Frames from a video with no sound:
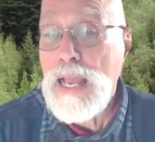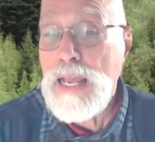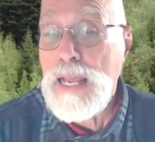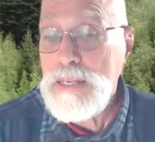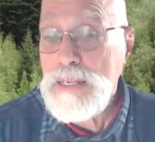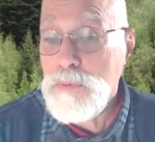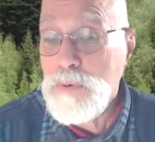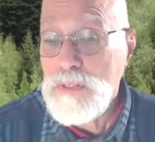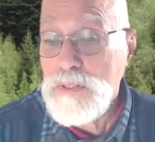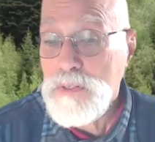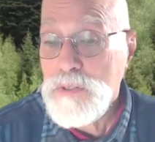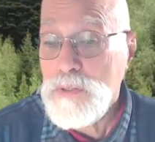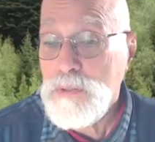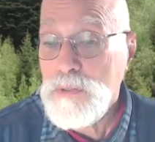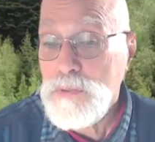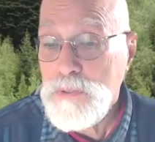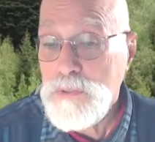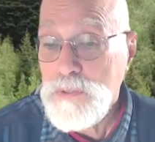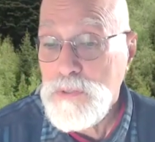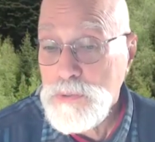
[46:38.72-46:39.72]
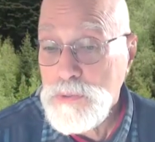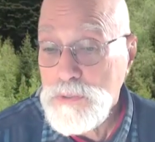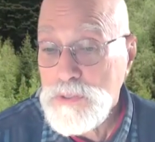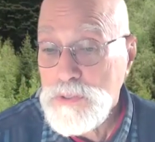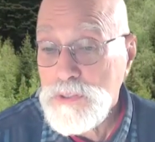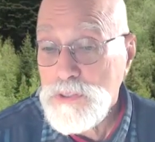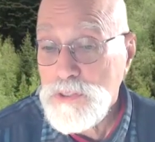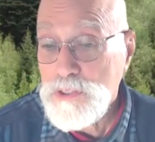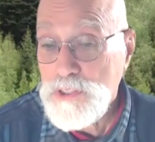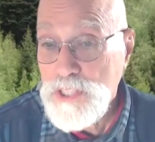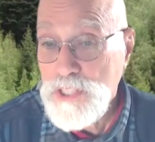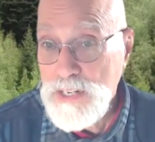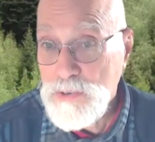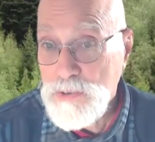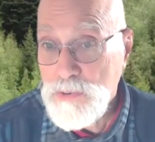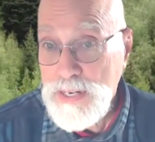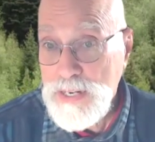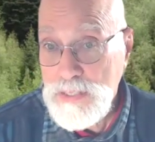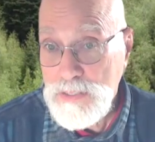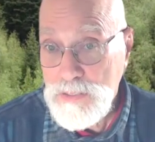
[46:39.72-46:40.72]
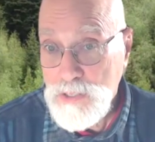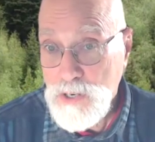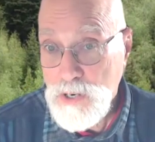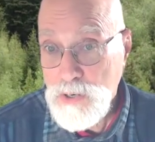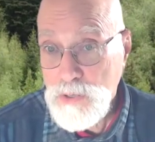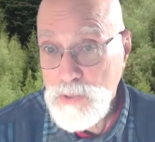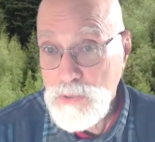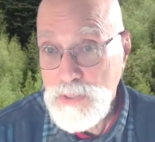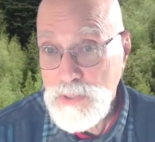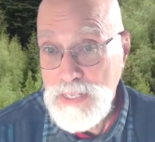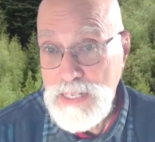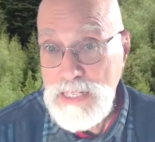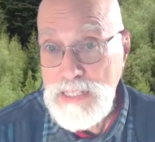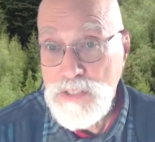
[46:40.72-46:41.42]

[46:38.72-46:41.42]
anyone who uses generated code